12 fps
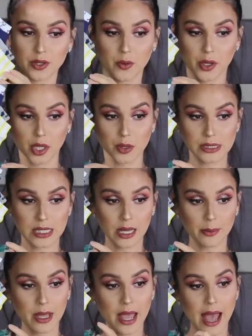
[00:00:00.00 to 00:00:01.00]
when they were closing
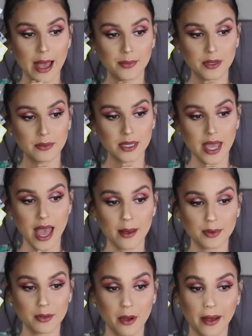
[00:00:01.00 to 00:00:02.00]
up. Happy me,
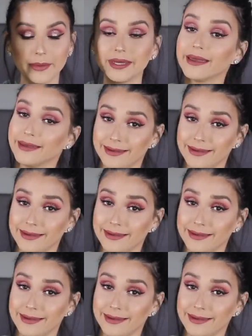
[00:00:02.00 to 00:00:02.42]
happy mommy.